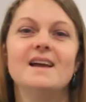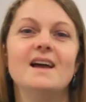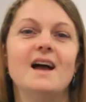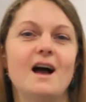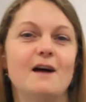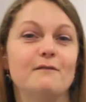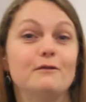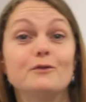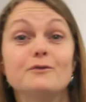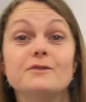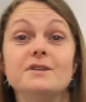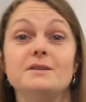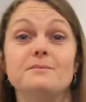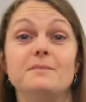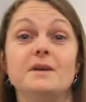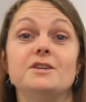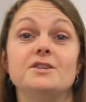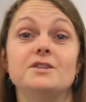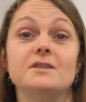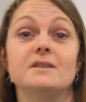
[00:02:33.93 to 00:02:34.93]
I've already
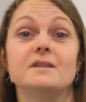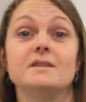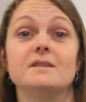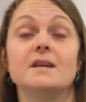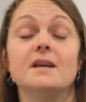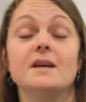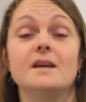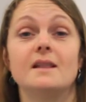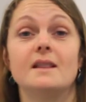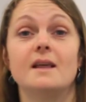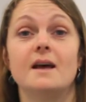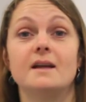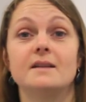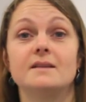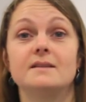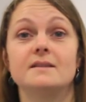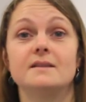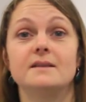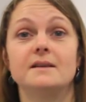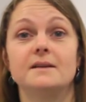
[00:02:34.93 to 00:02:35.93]
mentioned
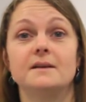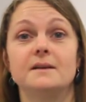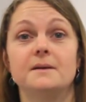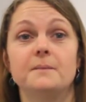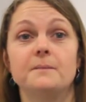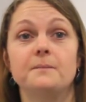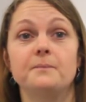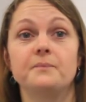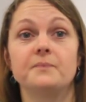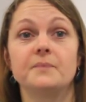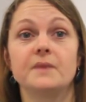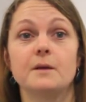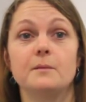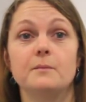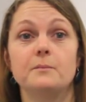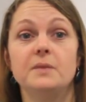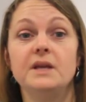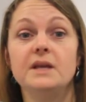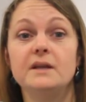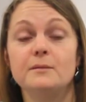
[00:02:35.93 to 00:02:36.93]
that
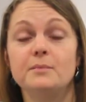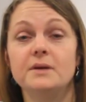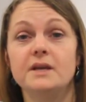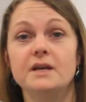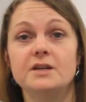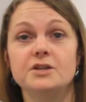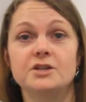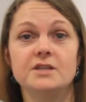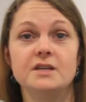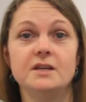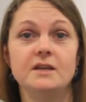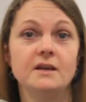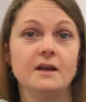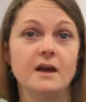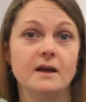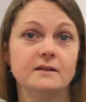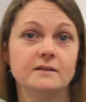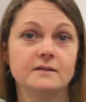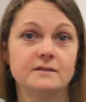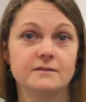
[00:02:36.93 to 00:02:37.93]
being a PhD
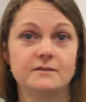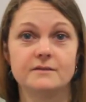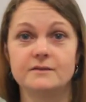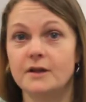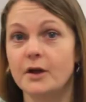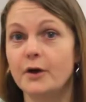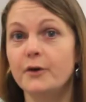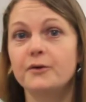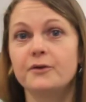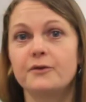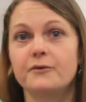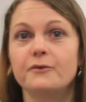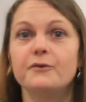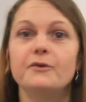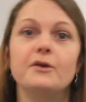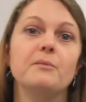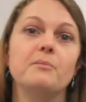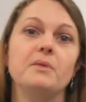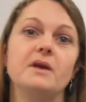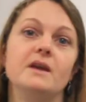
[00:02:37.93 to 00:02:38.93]
and going through
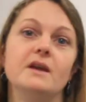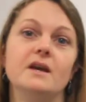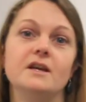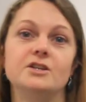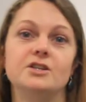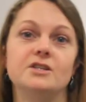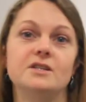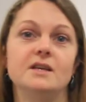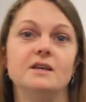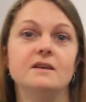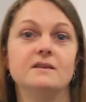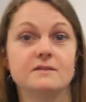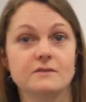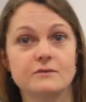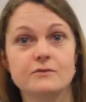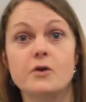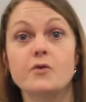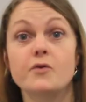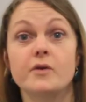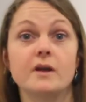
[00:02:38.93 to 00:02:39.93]
your PhD is
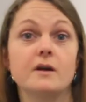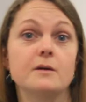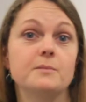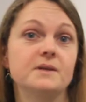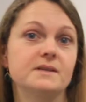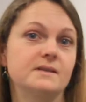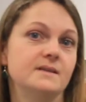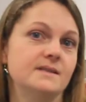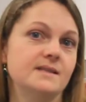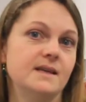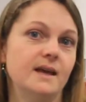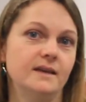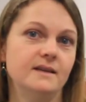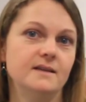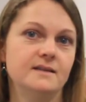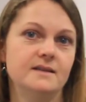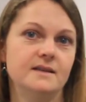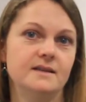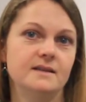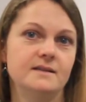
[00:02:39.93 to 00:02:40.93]
growing up as a
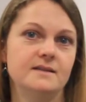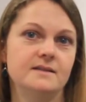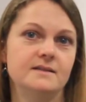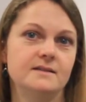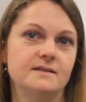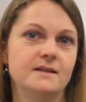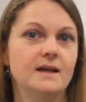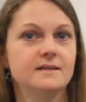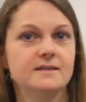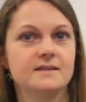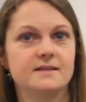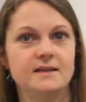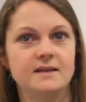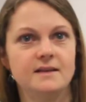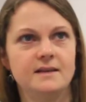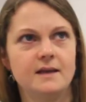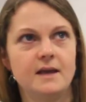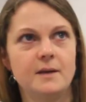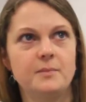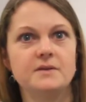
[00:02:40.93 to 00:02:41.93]
scientist. That's
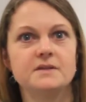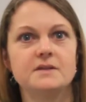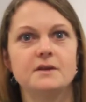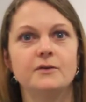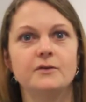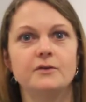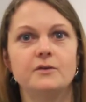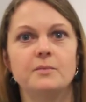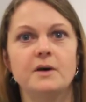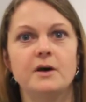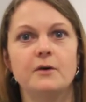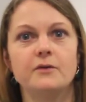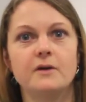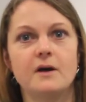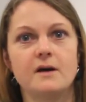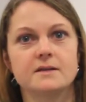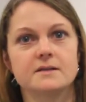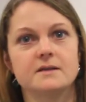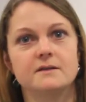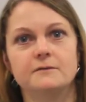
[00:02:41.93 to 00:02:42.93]
the episode about
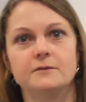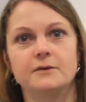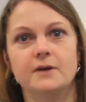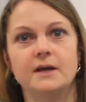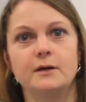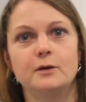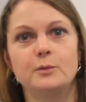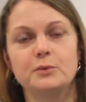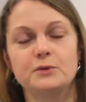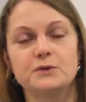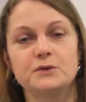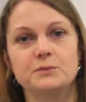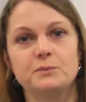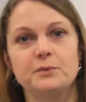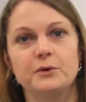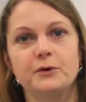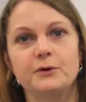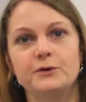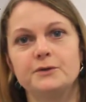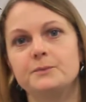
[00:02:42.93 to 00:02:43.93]
asking for help or
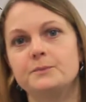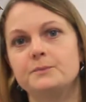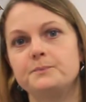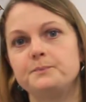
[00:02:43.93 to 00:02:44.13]
support.